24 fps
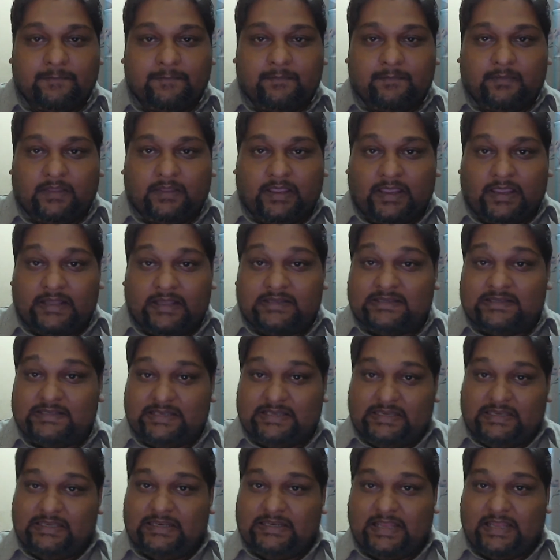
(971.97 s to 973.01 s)
and
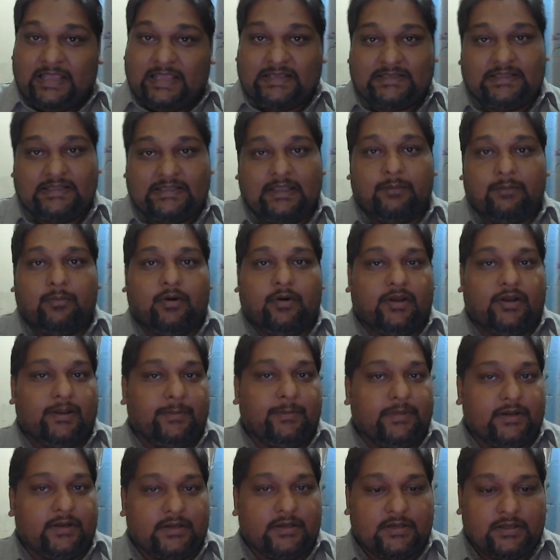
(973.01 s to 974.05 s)
seen as the
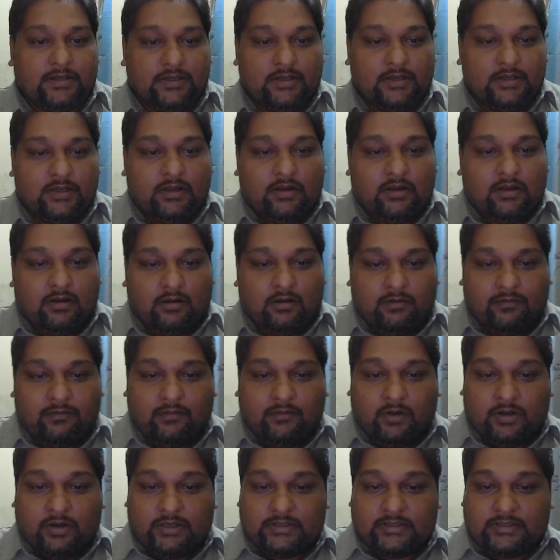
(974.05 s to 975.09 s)
embodiment of
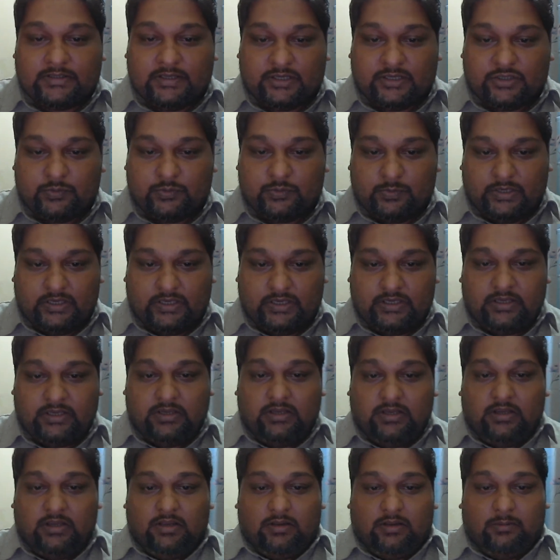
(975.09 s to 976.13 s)
goddess Lakshmi,
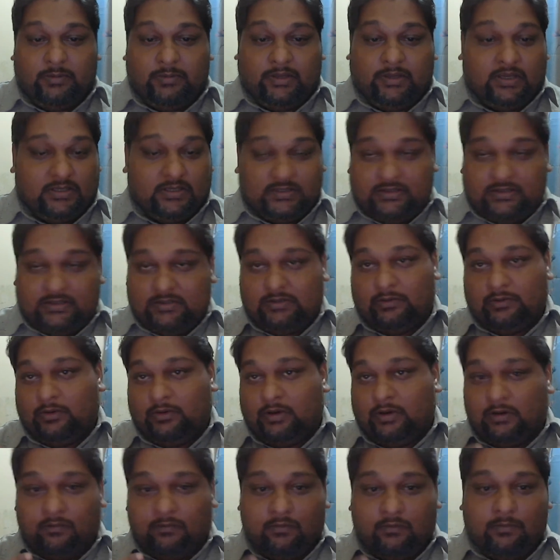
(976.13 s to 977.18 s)
because
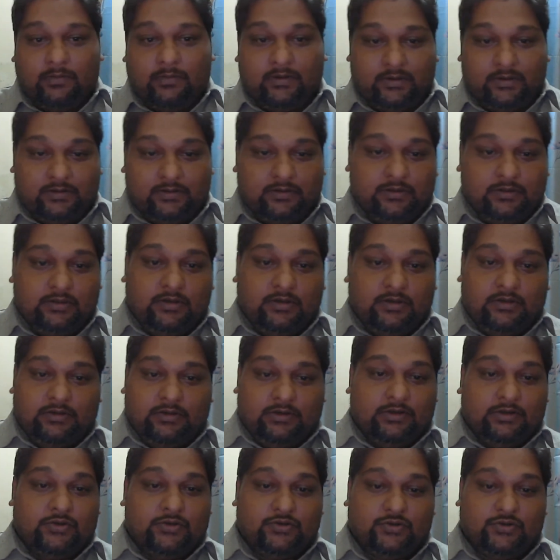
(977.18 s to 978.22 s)
a woman
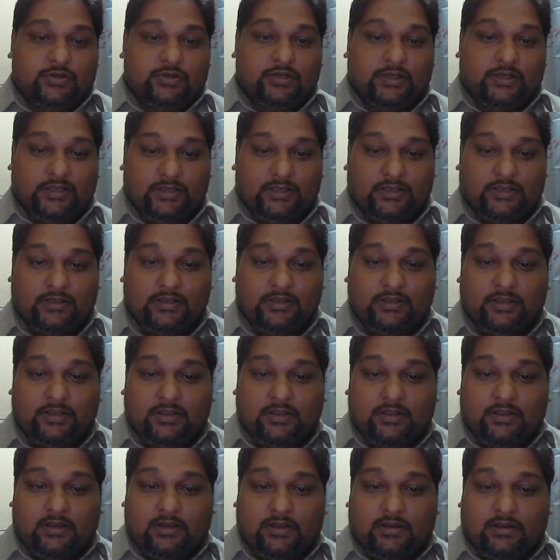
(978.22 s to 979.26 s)
traditionally
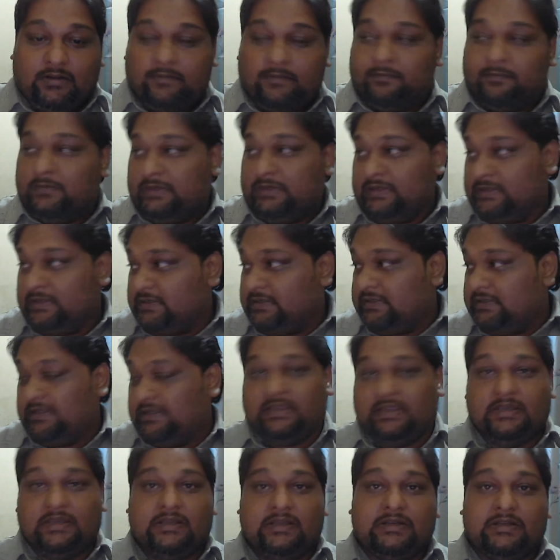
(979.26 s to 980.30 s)
is the
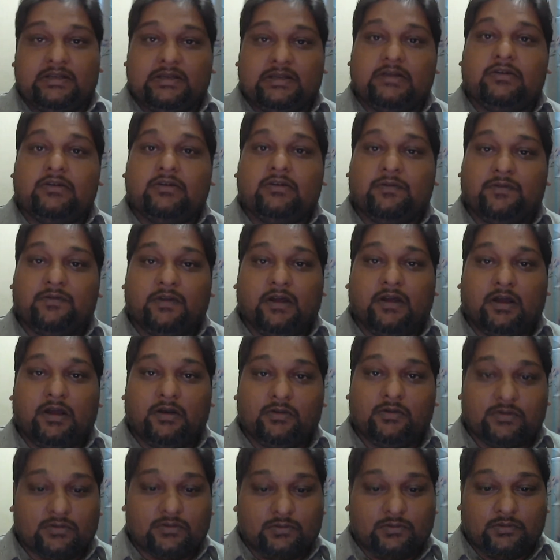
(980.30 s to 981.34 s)
caretaker of the
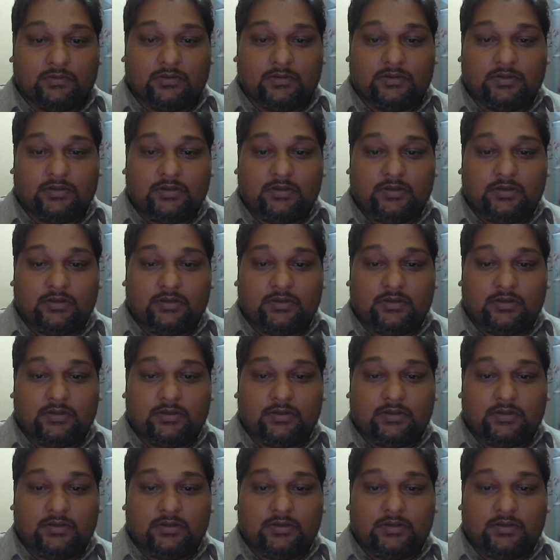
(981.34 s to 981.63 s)
household,